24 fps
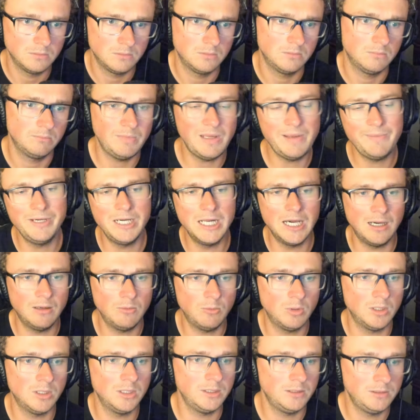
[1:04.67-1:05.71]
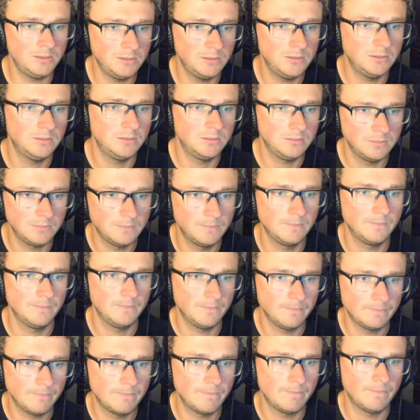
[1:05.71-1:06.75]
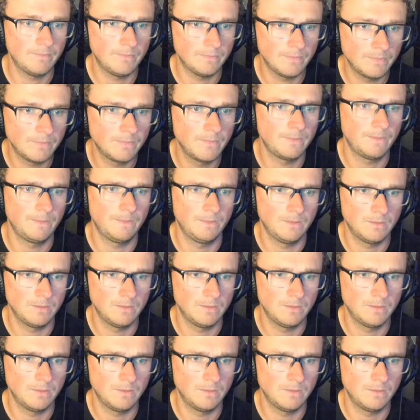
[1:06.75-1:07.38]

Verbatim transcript: I will drive you insane.